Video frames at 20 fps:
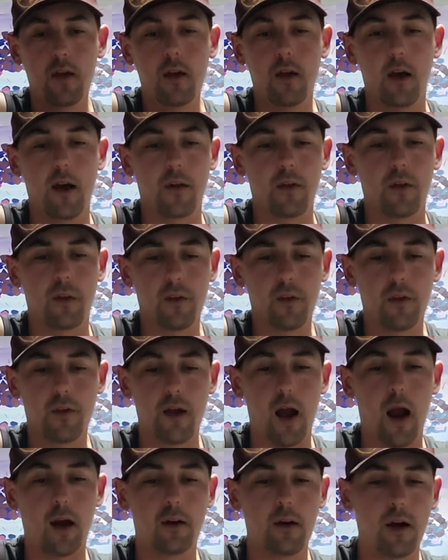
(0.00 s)

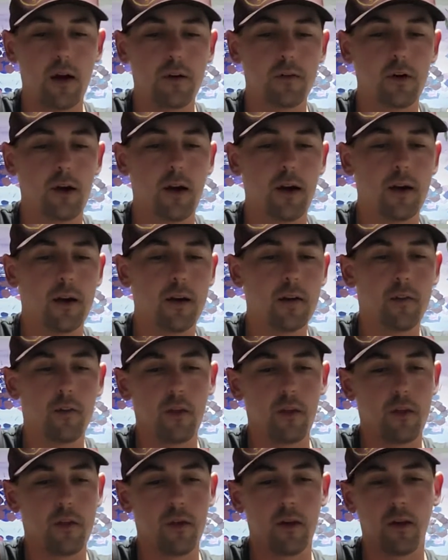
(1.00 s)
Skyrider run.
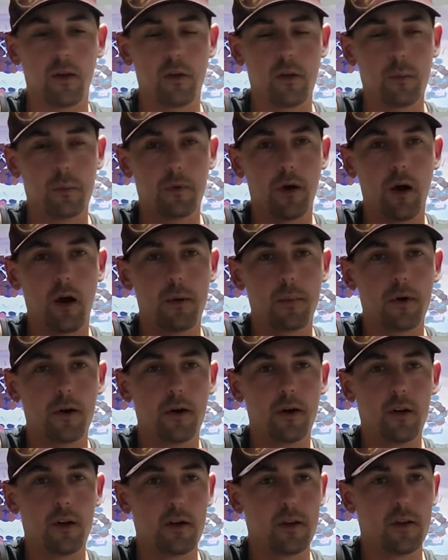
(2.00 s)
This thing is a
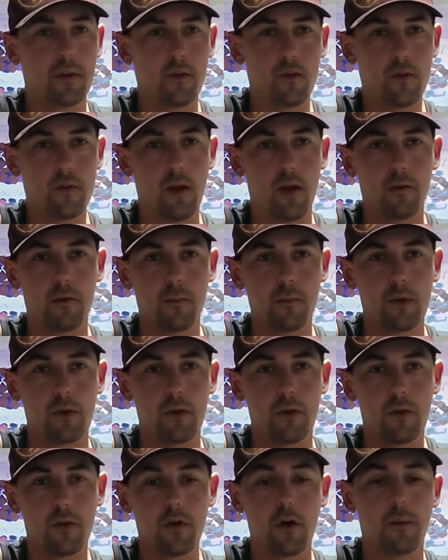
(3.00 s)
bomber. It saves
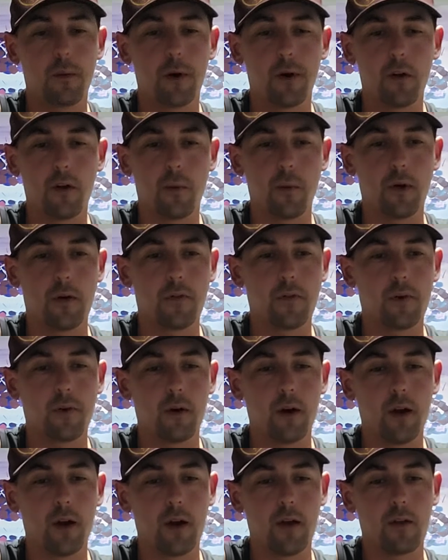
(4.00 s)
me so much on my
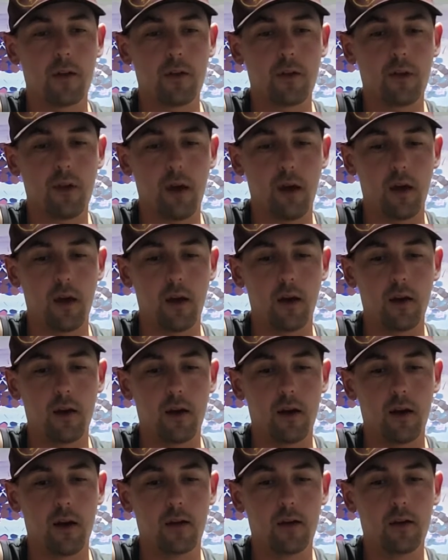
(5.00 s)
forehands and
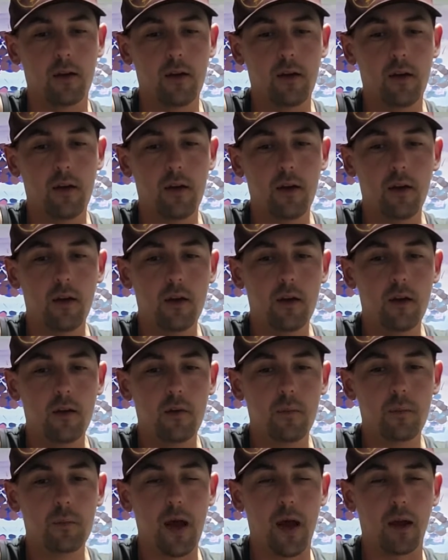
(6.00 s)

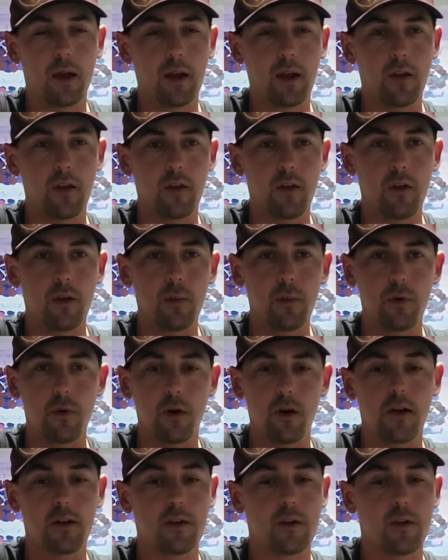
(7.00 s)
backhand skip
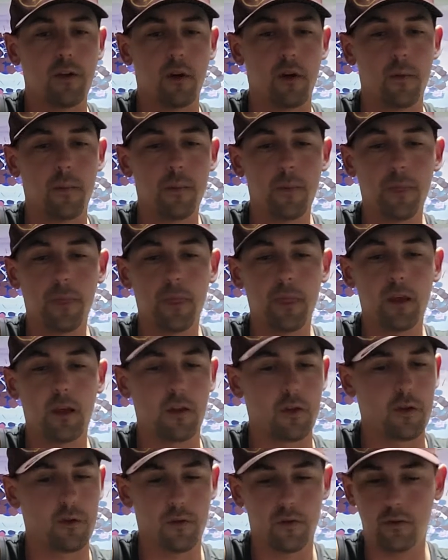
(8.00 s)
shots. So
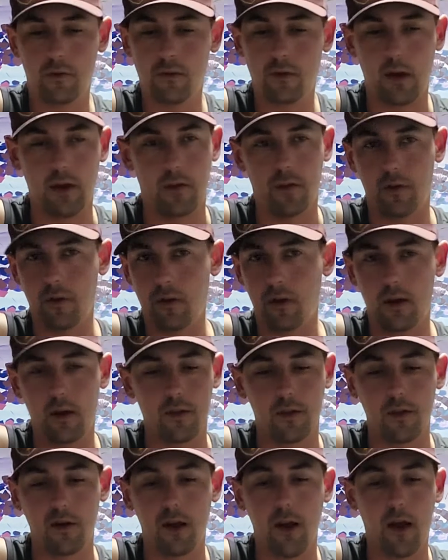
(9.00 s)
it's
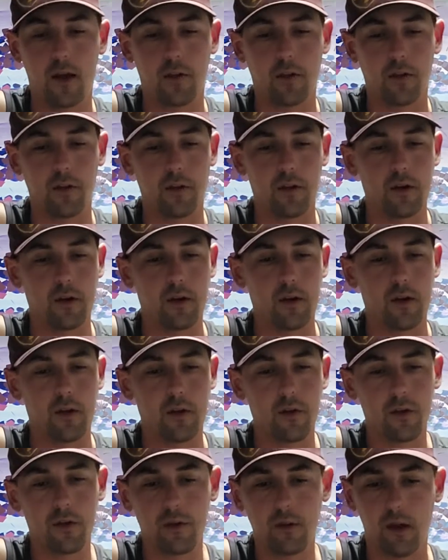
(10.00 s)
an excellent
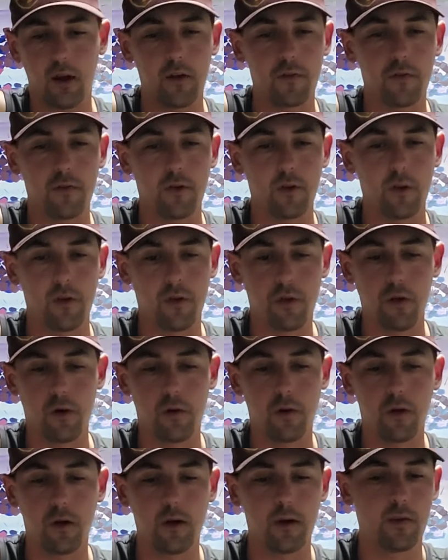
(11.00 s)
disc, and it feels
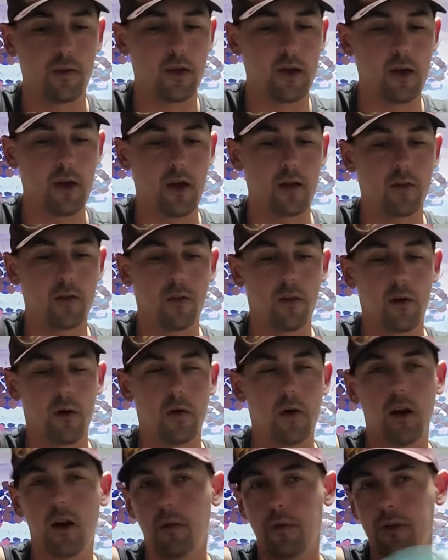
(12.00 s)
so good in the hand.
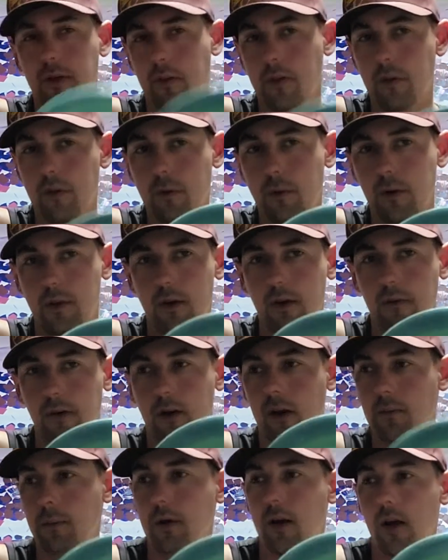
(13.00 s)
So I don't think this one's ever
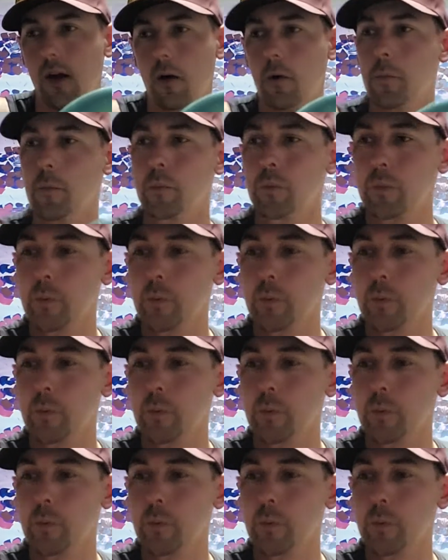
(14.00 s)
coming out.